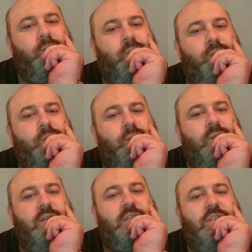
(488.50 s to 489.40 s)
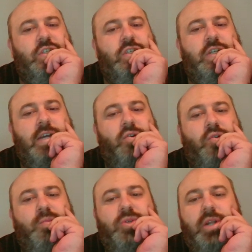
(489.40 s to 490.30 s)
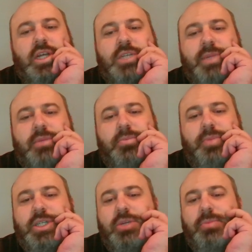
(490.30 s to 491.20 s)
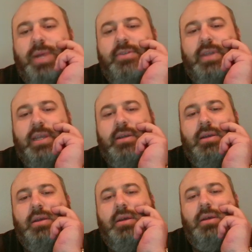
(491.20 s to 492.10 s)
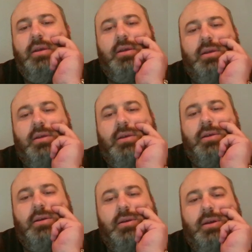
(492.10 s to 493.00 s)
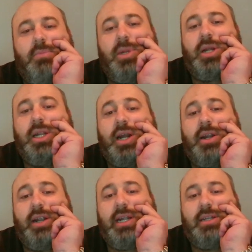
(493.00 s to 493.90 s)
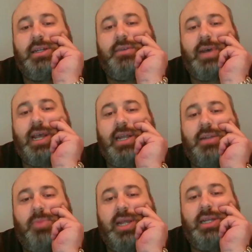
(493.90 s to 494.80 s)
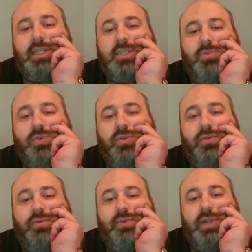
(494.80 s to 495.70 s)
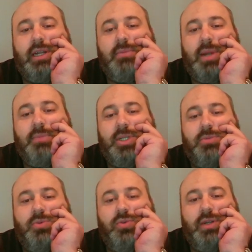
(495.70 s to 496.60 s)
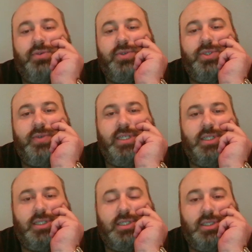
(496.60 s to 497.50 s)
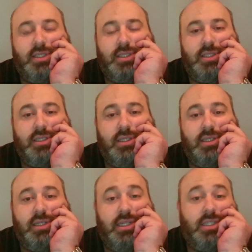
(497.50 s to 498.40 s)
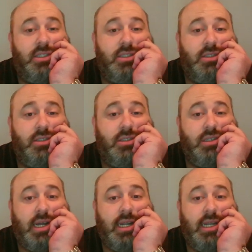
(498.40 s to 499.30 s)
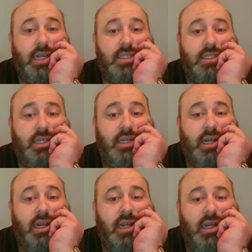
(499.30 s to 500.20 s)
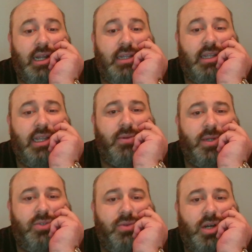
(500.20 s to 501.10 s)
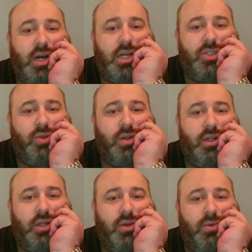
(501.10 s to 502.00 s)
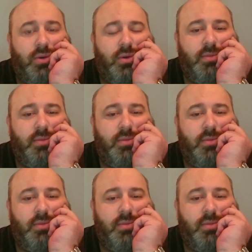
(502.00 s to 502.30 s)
The check almost lost me the bishop, I think. But on the other hand, if I hadn't played this move, then my bishop could have retreated. It's, I guess. I think he wants to castle long.